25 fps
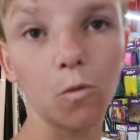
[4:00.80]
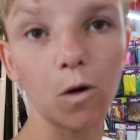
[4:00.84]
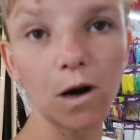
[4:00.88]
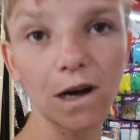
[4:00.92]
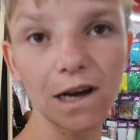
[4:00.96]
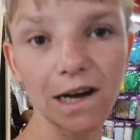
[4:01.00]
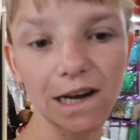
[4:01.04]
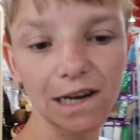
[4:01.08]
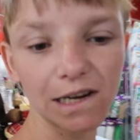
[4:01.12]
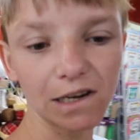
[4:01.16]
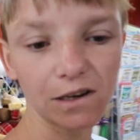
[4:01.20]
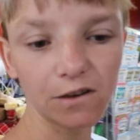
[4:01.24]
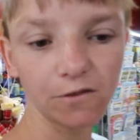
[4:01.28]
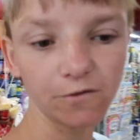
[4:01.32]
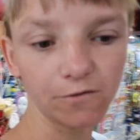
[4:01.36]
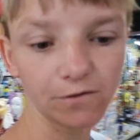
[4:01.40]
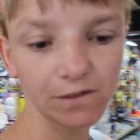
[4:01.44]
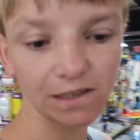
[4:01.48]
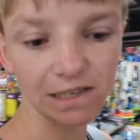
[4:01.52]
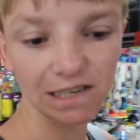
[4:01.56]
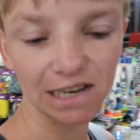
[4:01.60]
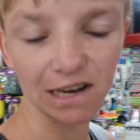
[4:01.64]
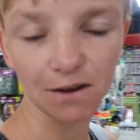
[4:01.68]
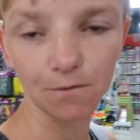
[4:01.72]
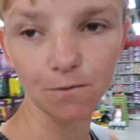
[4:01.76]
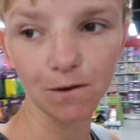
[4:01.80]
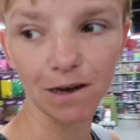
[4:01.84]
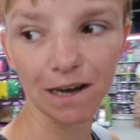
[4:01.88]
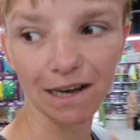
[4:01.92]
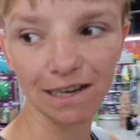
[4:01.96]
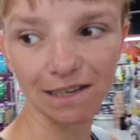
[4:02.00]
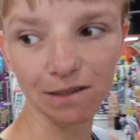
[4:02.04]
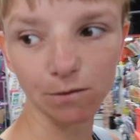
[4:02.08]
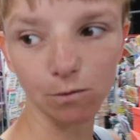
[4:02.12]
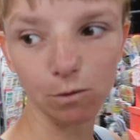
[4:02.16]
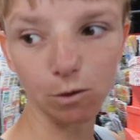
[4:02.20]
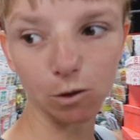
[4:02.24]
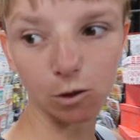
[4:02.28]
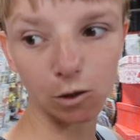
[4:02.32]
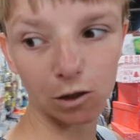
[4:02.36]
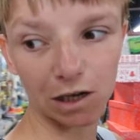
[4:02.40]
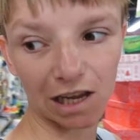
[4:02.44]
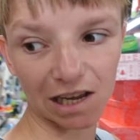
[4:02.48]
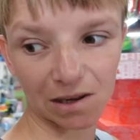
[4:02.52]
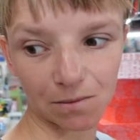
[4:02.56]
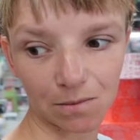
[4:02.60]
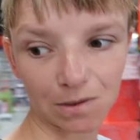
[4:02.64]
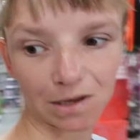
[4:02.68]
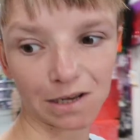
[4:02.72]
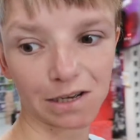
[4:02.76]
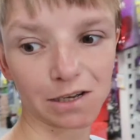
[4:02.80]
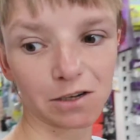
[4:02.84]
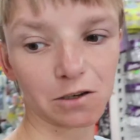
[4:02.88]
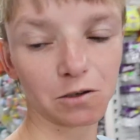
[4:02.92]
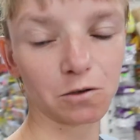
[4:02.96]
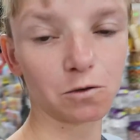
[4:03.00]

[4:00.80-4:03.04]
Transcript: What kind of DIYs would you like me